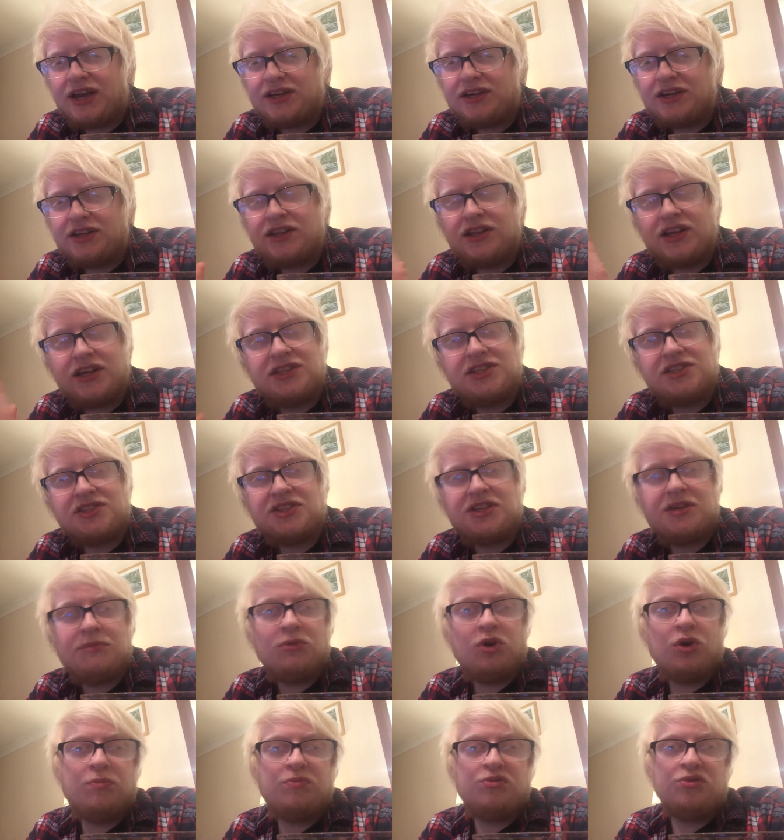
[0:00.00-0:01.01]
And I'd like to see
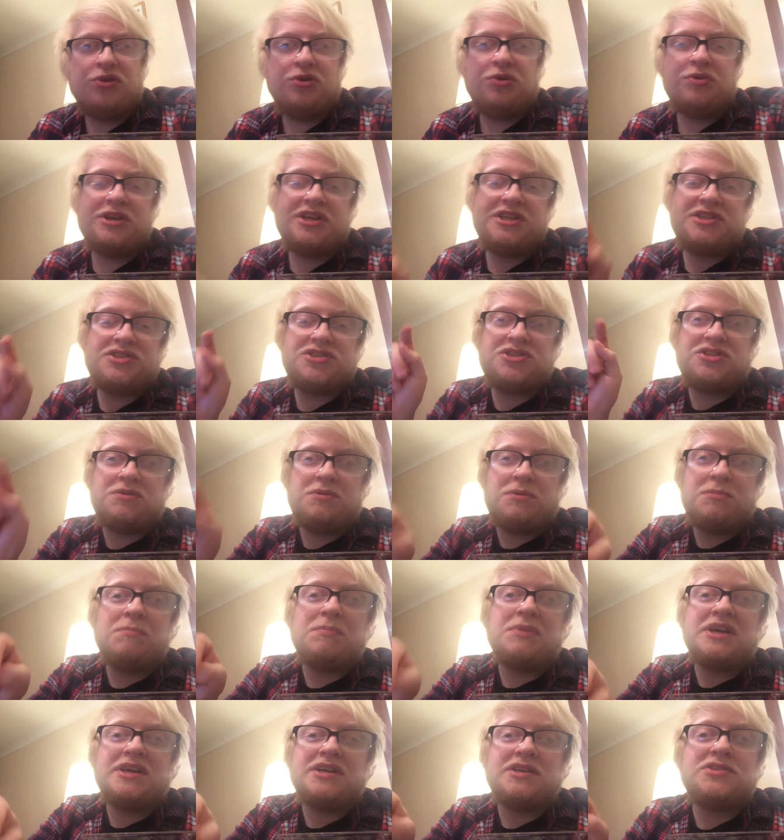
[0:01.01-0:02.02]
more breweries
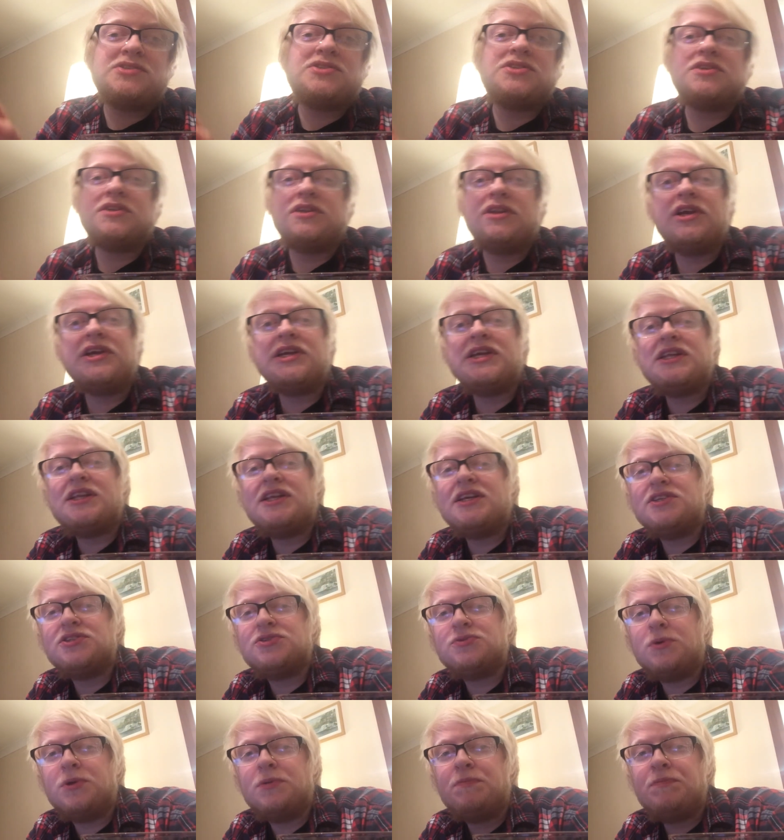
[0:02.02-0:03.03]
doing beers like
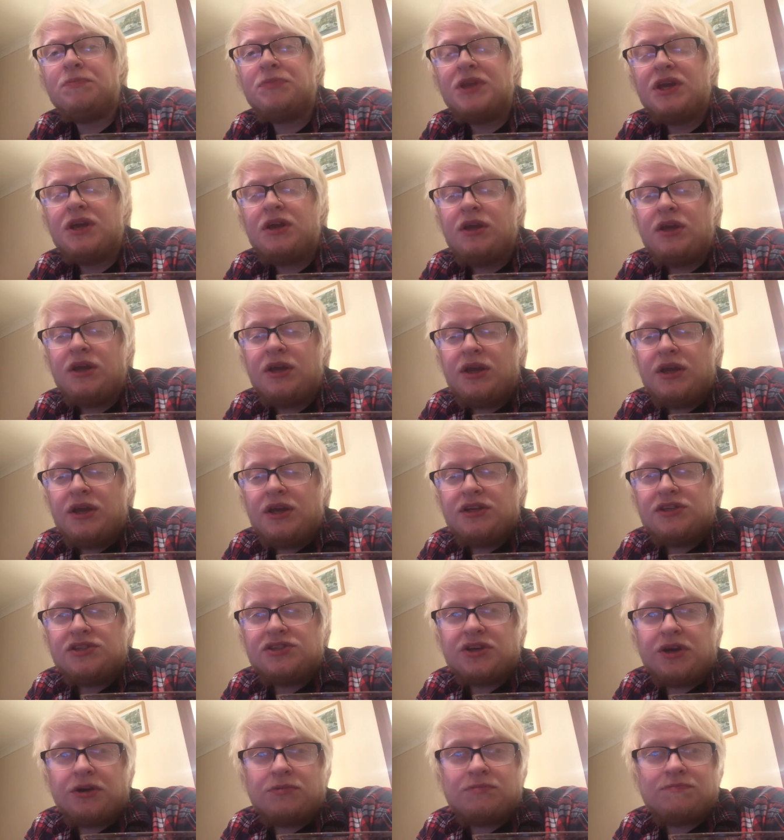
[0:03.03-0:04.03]
this one.
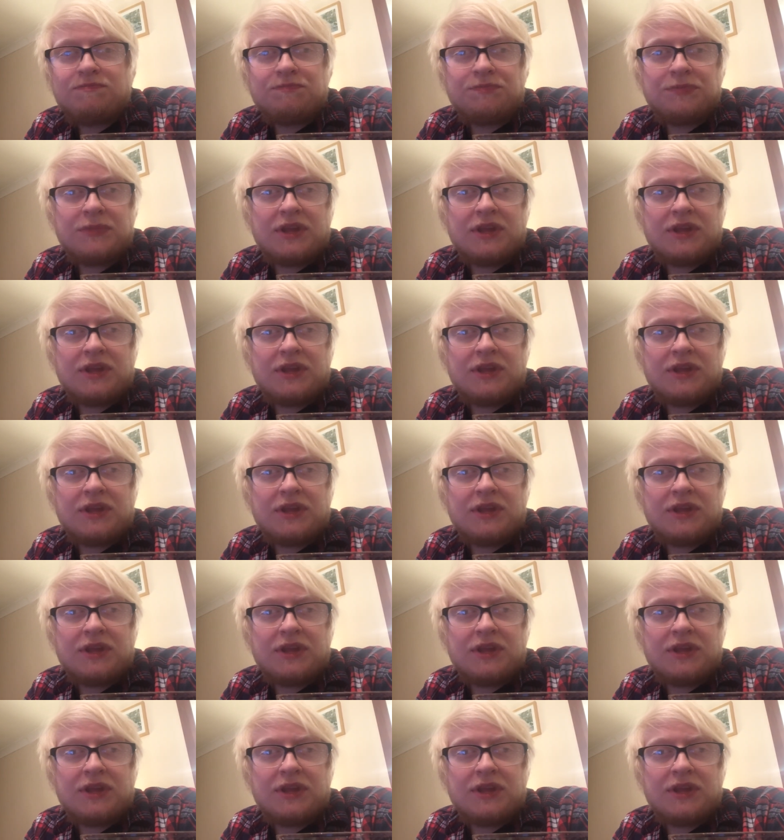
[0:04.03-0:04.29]
So